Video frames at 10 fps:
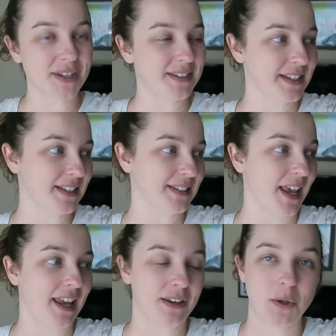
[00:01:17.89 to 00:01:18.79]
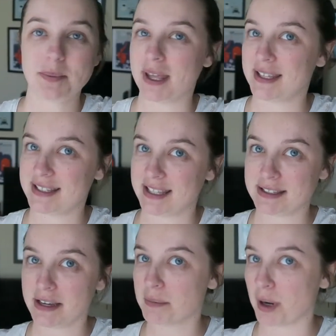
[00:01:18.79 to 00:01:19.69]
This is a new place
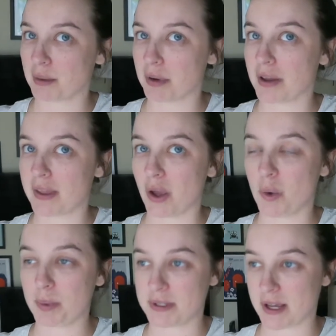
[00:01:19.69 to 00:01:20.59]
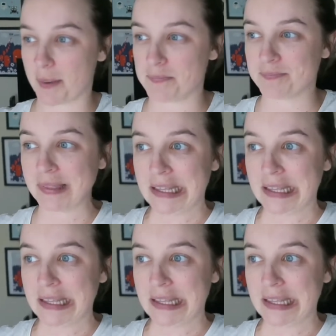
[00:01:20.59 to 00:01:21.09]
in Santa Barbara. They opened up